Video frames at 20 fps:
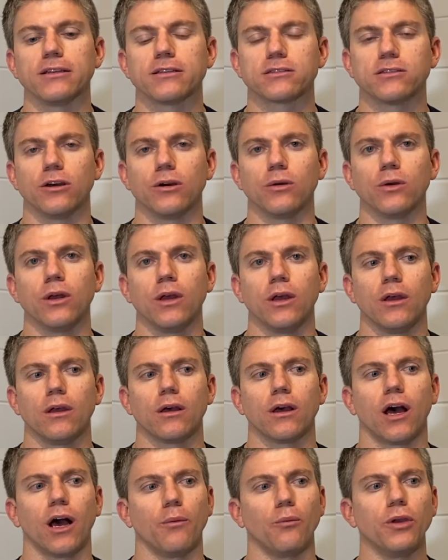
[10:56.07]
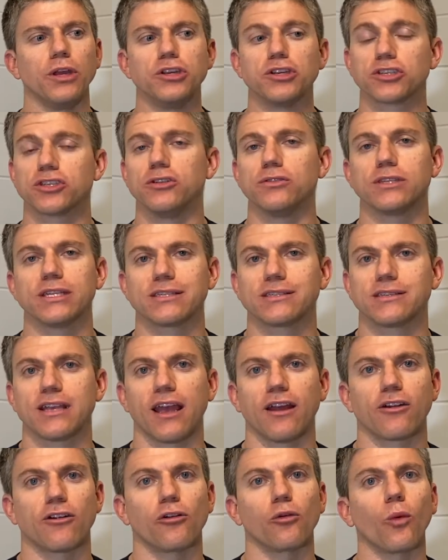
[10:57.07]
So we just use a
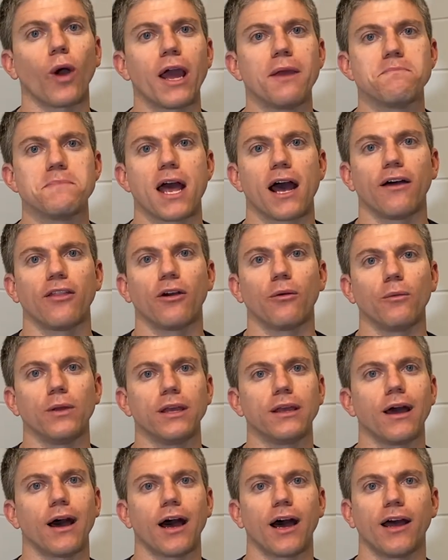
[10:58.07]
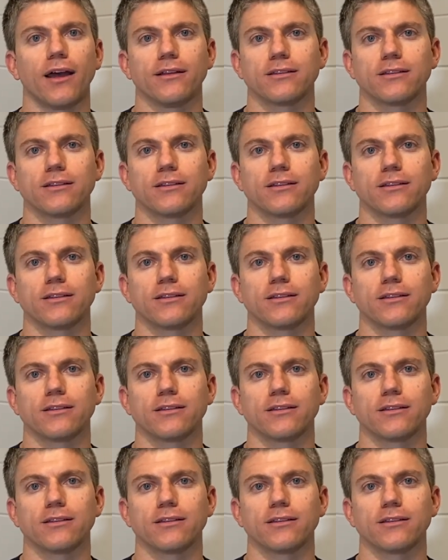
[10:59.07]
standard wipe now that we got.